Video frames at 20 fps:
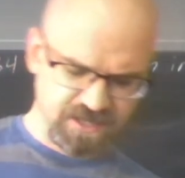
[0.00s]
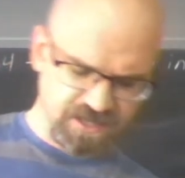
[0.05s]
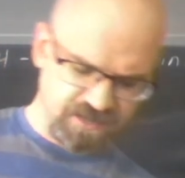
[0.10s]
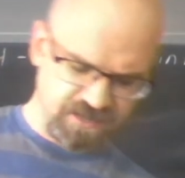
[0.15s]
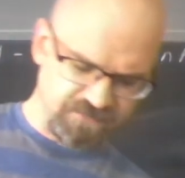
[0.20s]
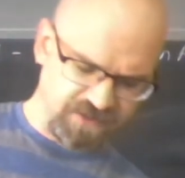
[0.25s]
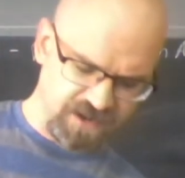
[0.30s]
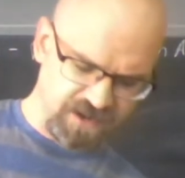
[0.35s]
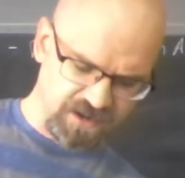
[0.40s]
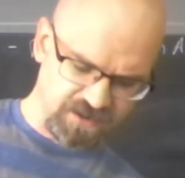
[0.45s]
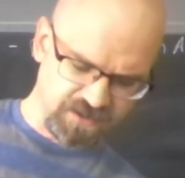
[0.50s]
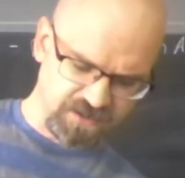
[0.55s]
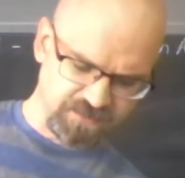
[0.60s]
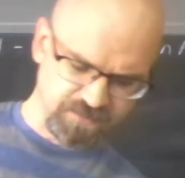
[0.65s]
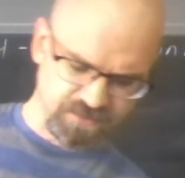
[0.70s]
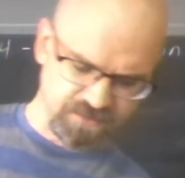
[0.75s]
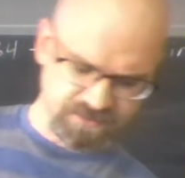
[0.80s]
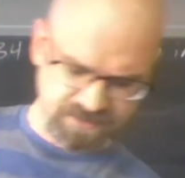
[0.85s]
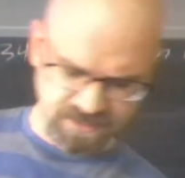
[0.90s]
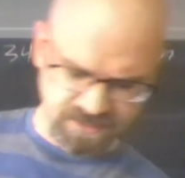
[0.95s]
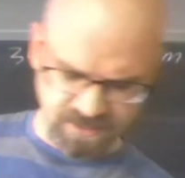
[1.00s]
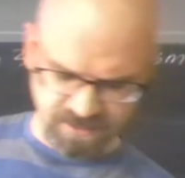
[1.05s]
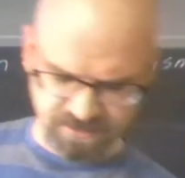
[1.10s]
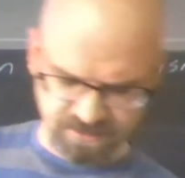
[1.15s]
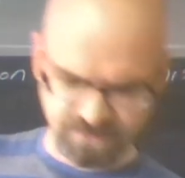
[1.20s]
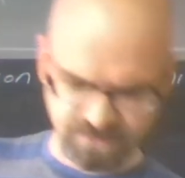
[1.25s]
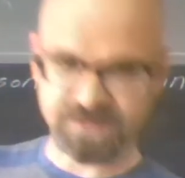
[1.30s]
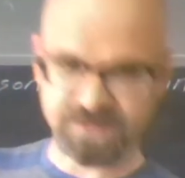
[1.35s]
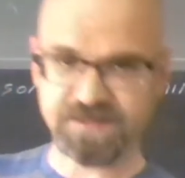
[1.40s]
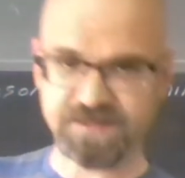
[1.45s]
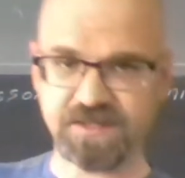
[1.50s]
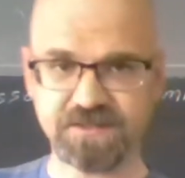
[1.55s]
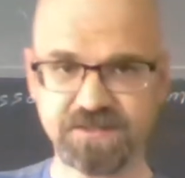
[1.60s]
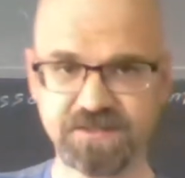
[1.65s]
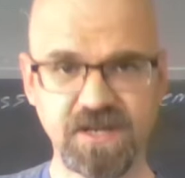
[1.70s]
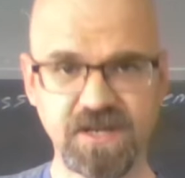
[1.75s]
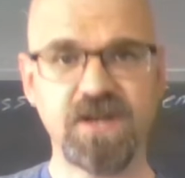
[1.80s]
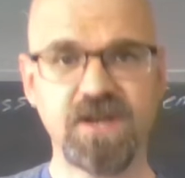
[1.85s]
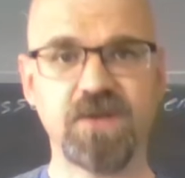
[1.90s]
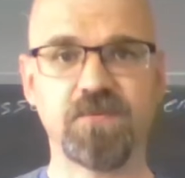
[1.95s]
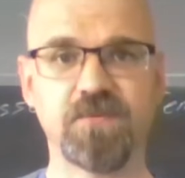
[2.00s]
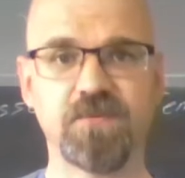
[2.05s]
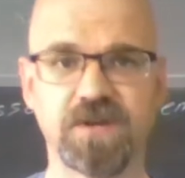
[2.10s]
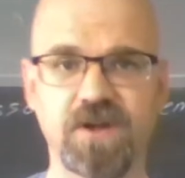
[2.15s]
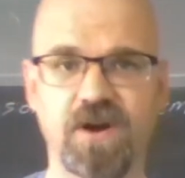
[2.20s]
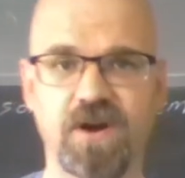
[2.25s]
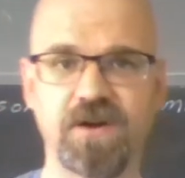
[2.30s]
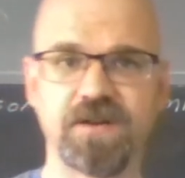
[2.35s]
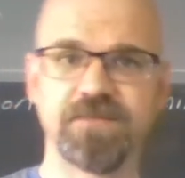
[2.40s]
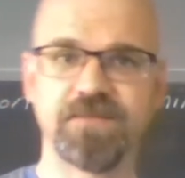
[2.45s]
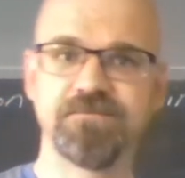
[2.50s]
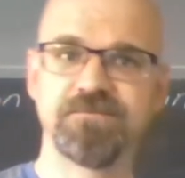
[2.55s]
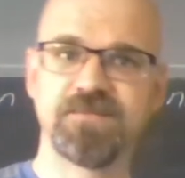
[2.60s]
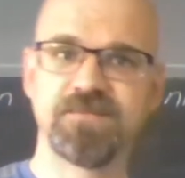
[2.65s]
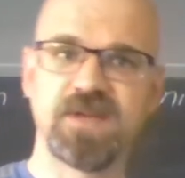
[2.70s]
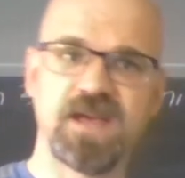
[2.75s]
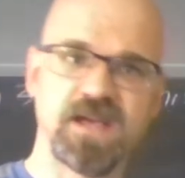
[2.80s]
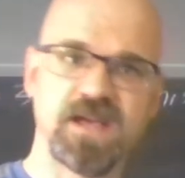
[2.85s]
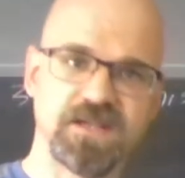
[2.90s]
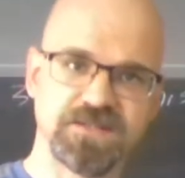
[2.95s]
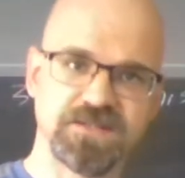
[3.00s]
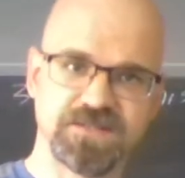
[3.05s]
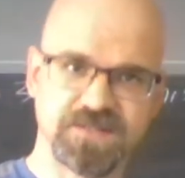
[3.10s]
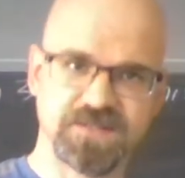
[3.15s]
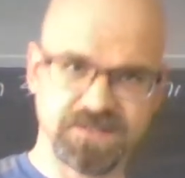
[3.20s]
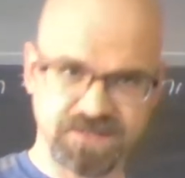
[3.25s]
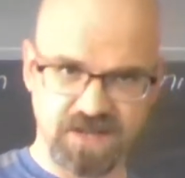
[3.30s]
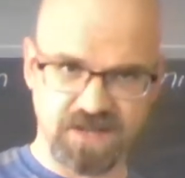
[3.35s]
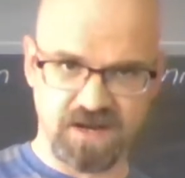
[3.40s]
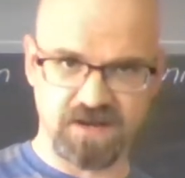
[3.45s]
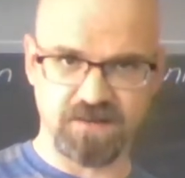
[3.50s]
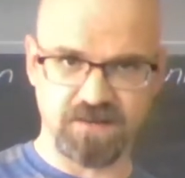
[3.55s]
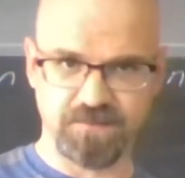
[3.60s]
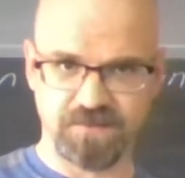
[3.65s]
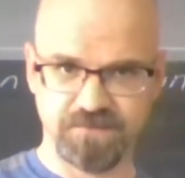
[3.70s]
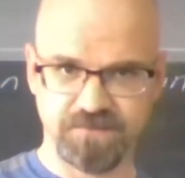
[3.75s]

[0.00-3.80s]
of heritable characteristics regarded as desirable?